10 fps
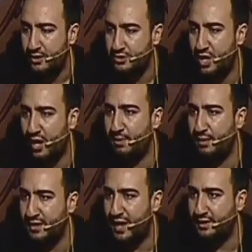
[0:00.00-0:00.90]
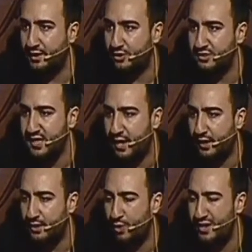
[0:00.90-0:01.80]
Da'bal bin Ali
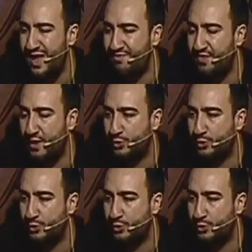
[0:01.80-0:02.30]
al-Khuza'i. Whenever they